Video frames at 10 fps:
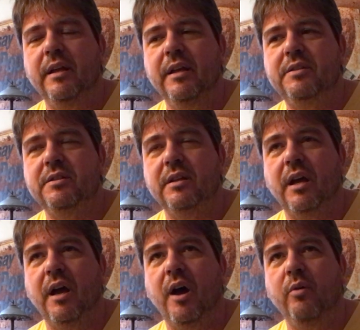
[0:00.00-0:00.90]
it's
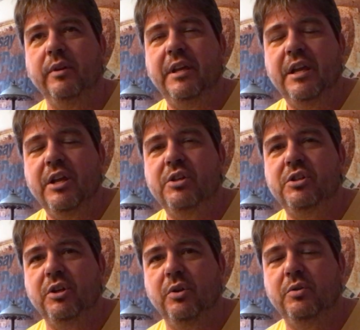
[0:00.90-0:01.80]
only
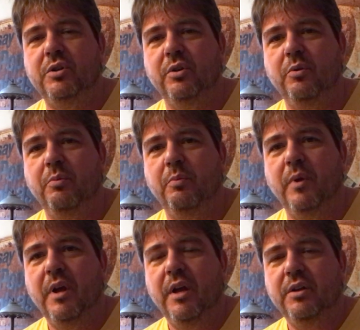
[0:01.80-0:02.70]
issued to
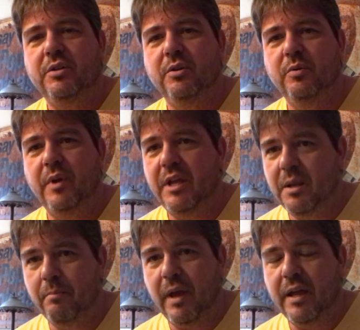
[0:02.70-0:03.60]

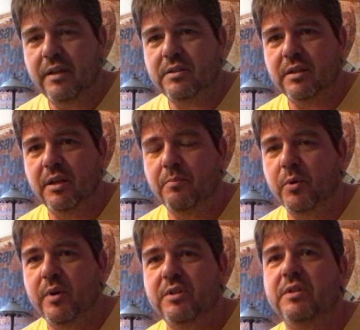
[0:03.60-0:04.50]
inmates in
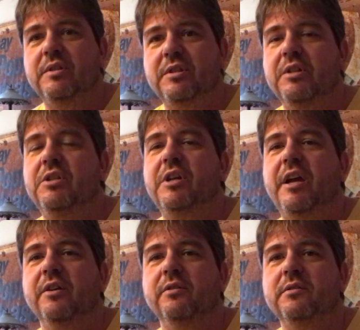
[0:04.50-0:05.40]
prisons and
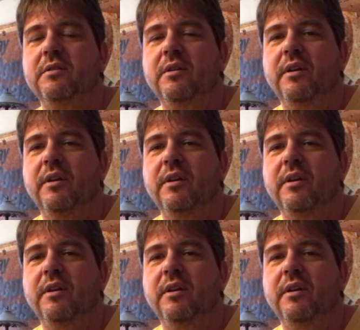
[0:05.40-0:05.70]
jails.